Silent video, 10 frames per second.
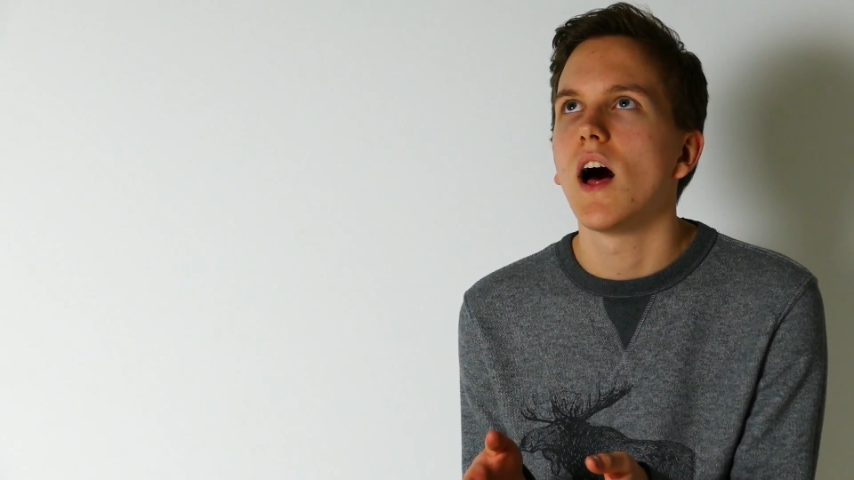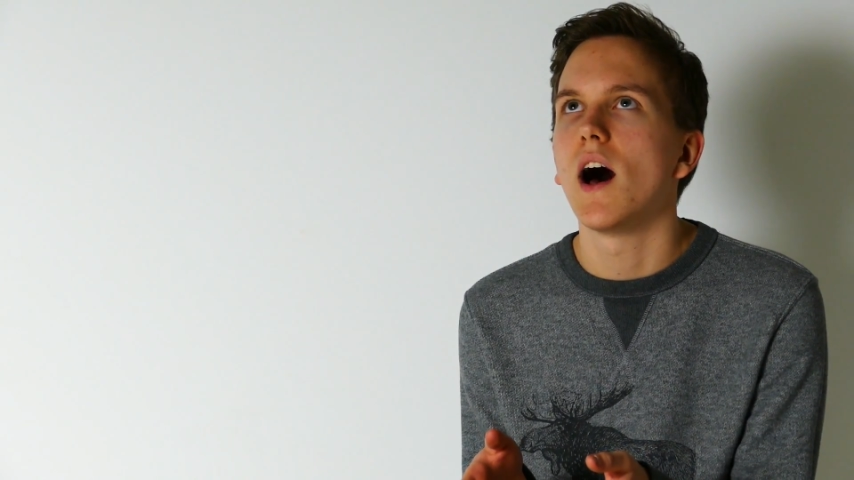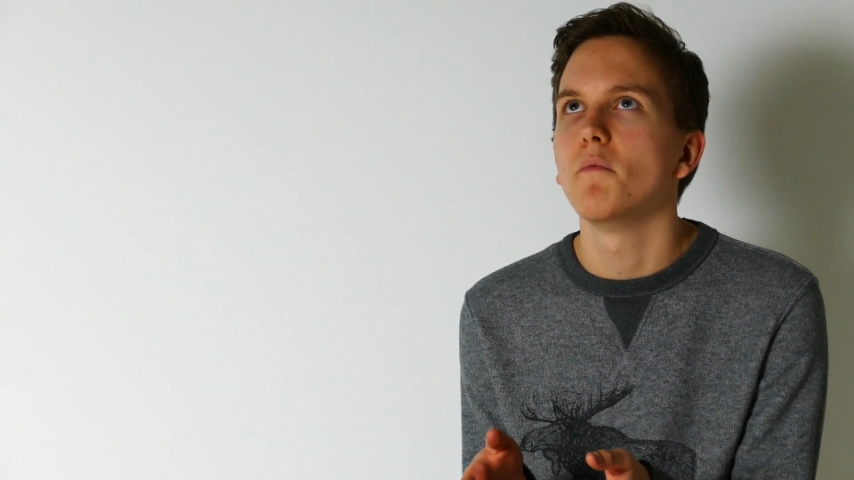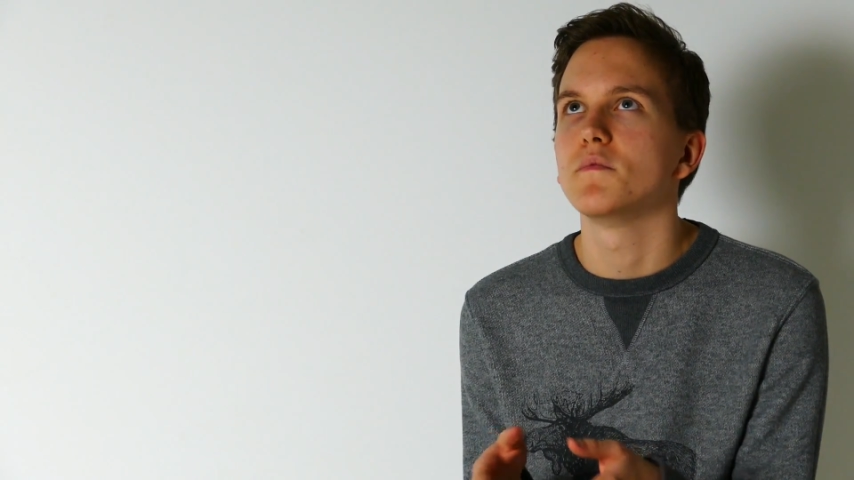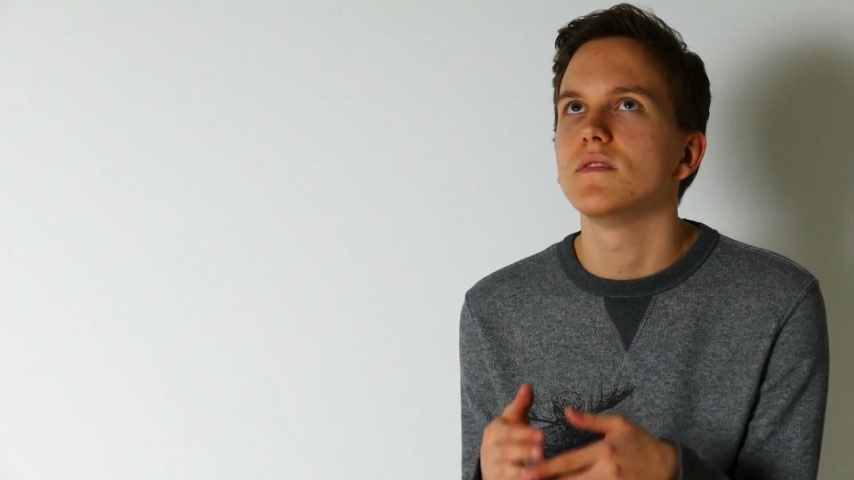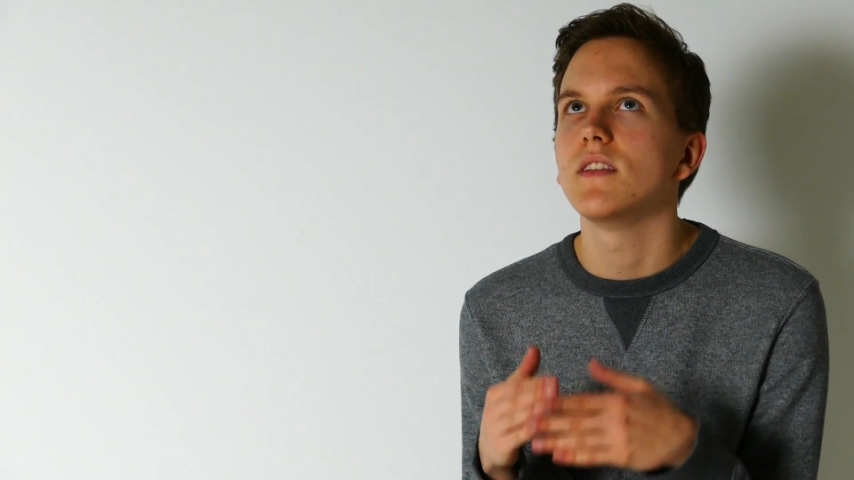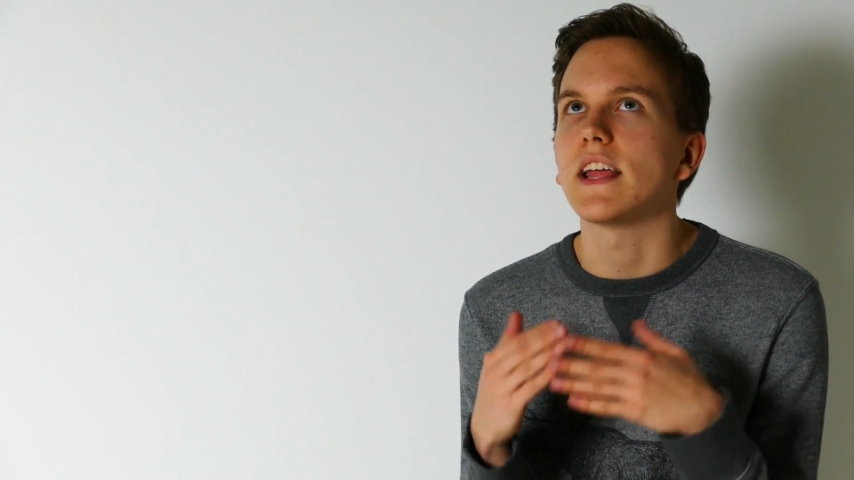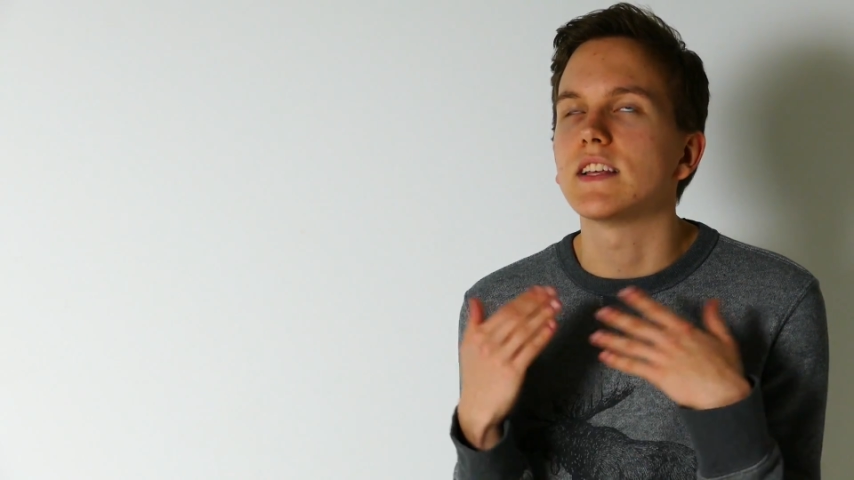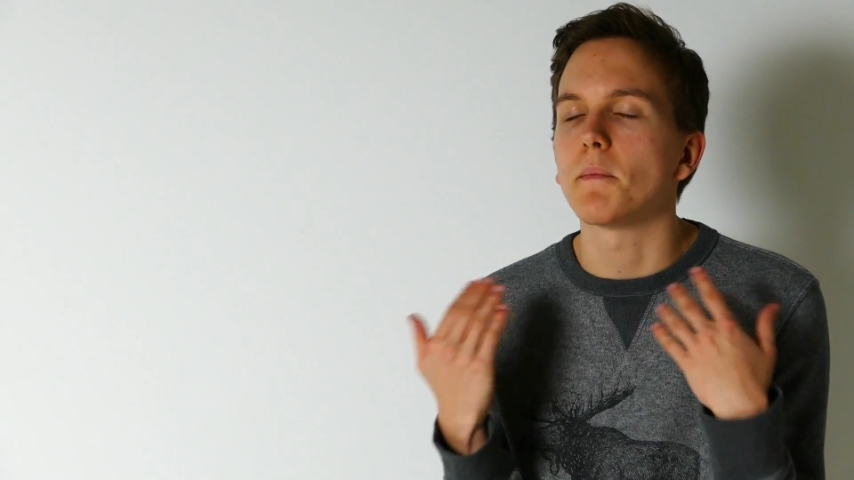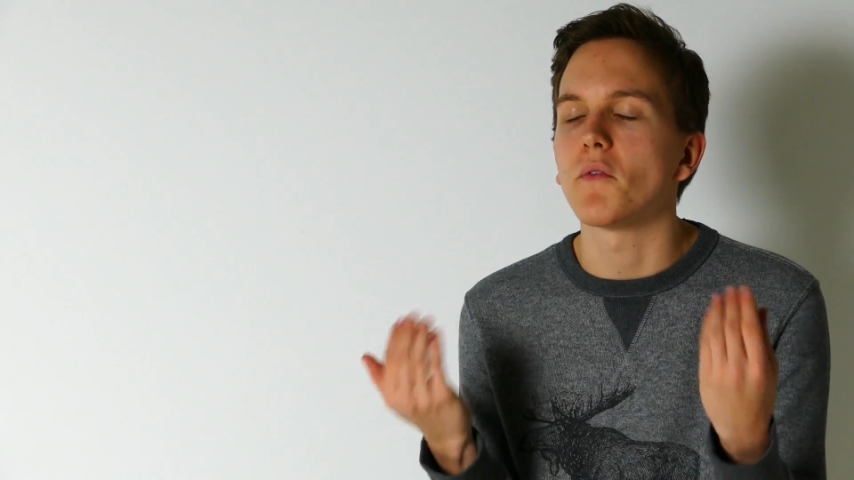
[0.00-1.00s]
um,
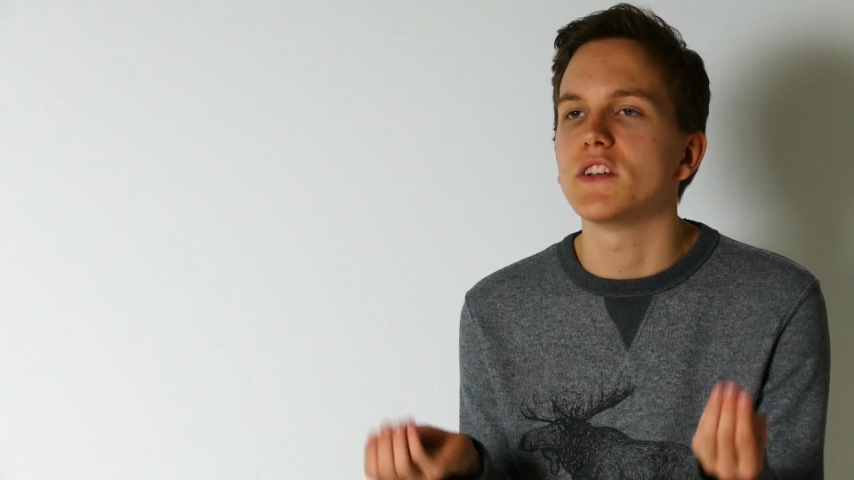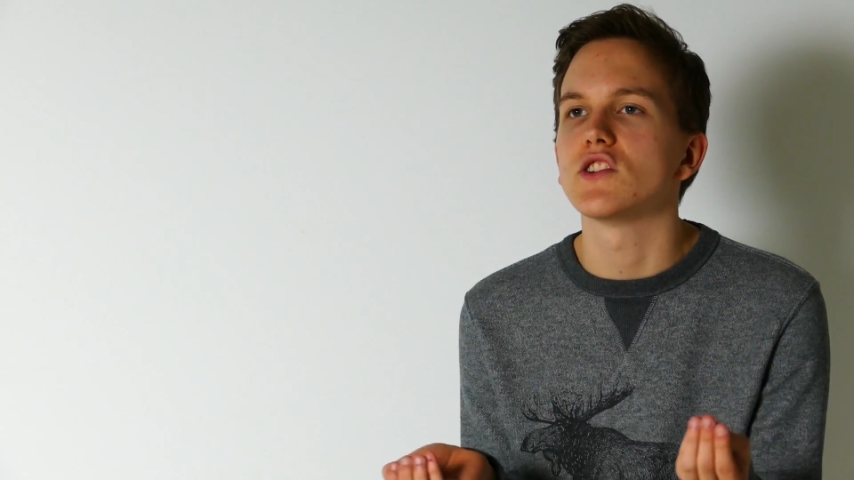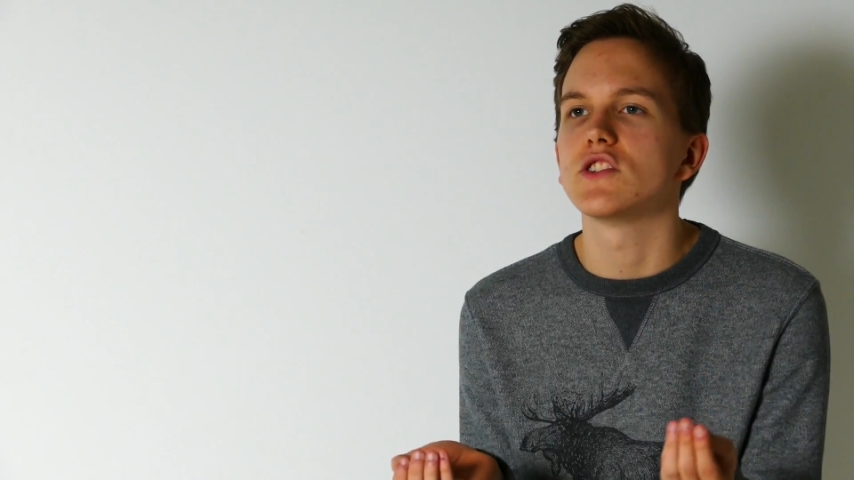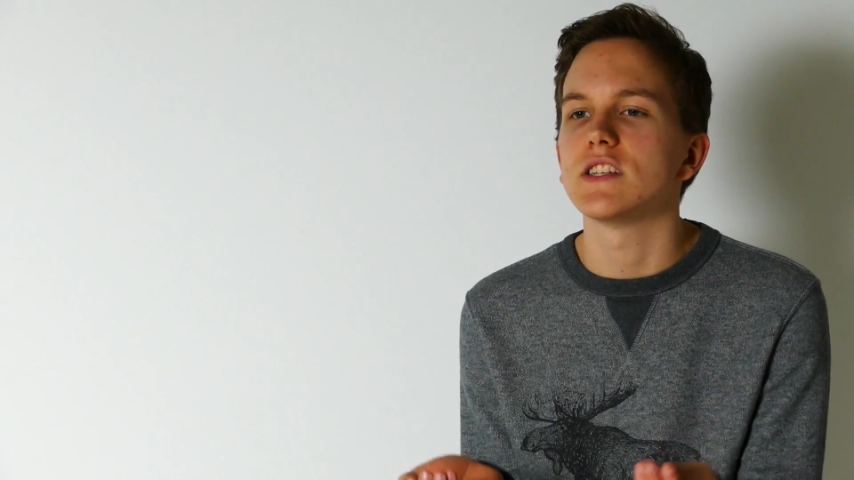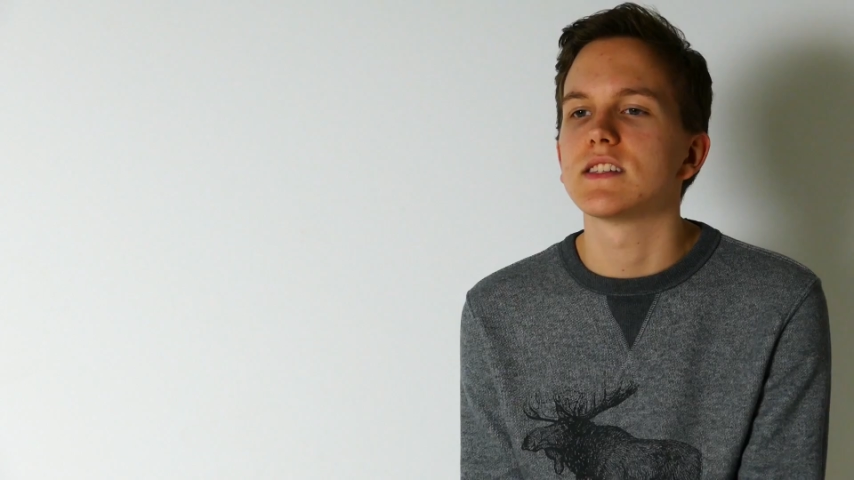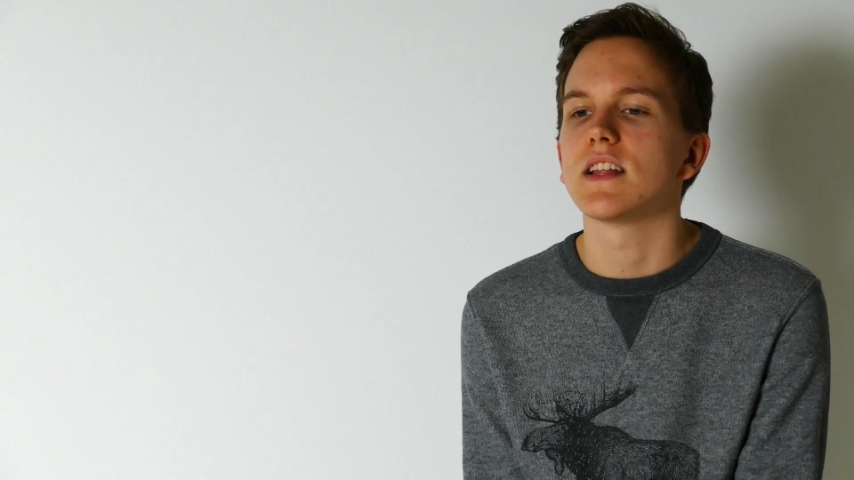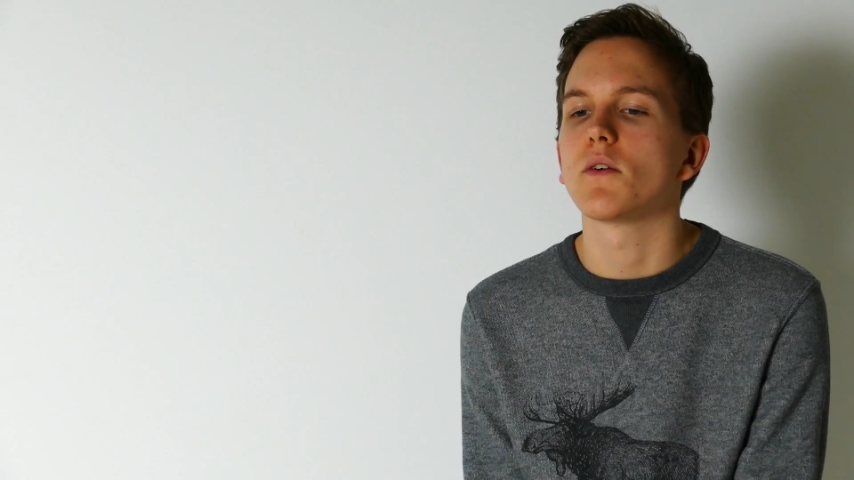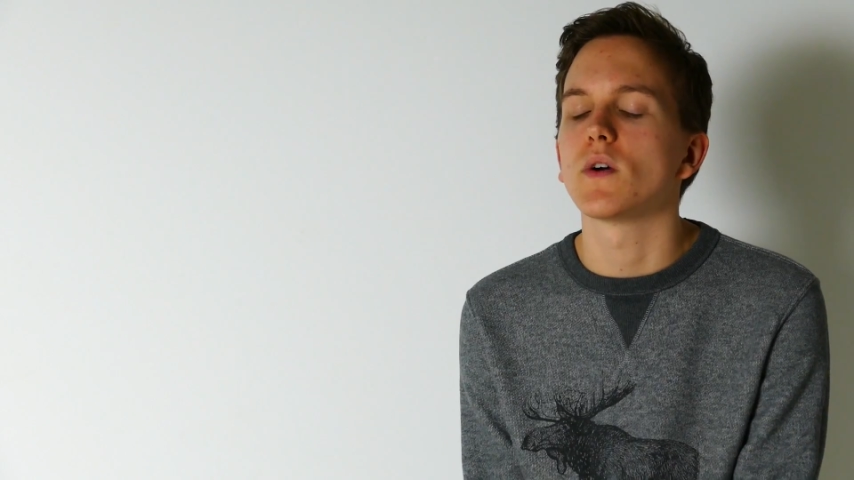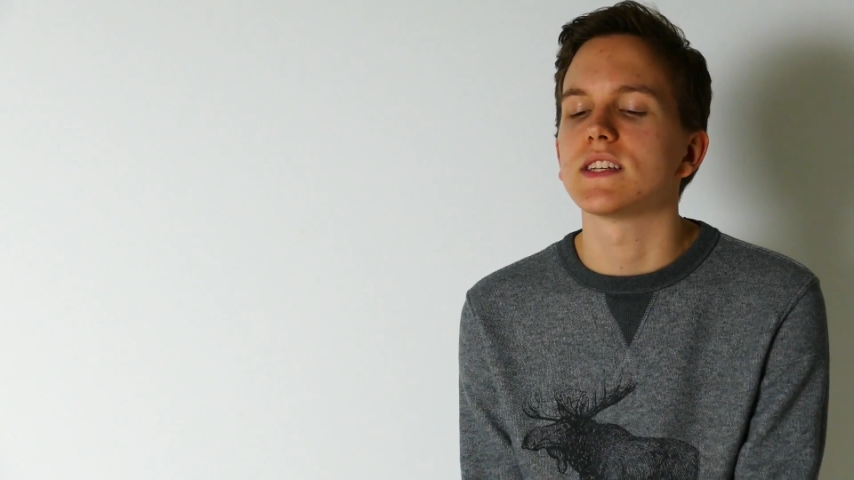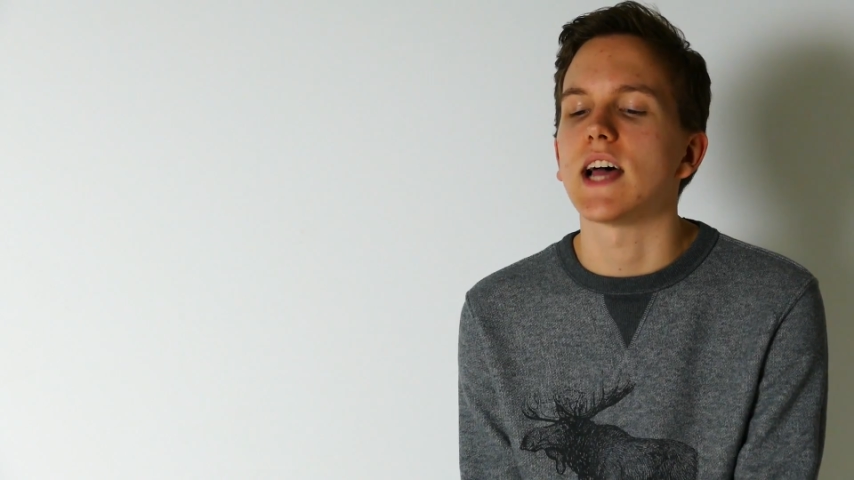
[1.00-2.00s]
like done my research into like what the